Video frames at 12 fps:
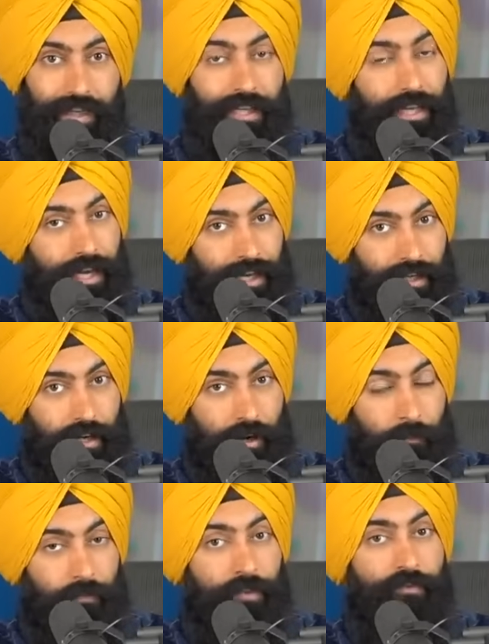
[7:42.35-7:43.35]
the
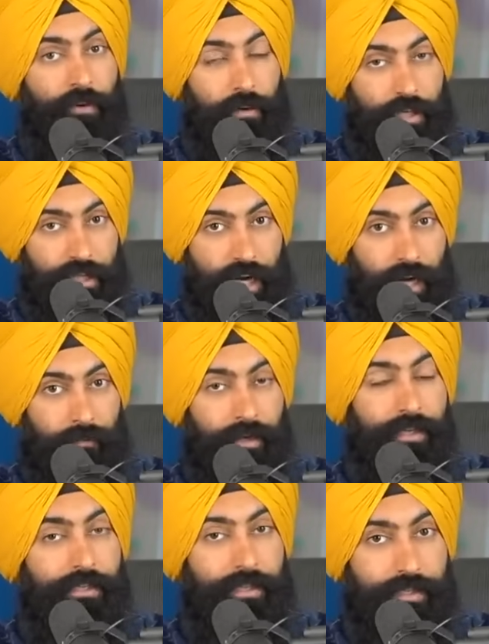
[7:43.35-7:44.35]
income from your job
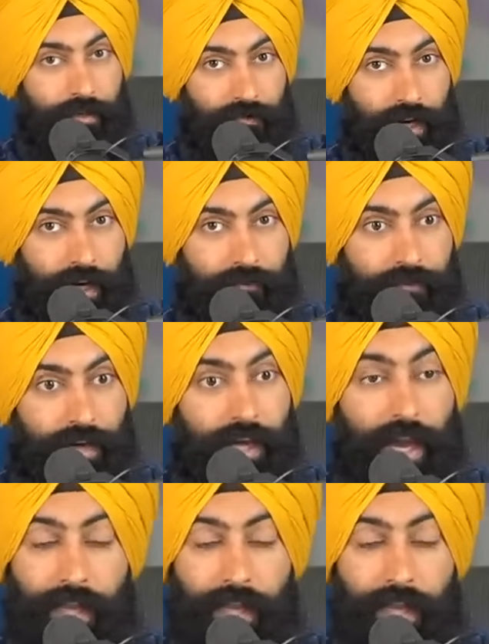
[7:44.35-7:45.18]
to survive.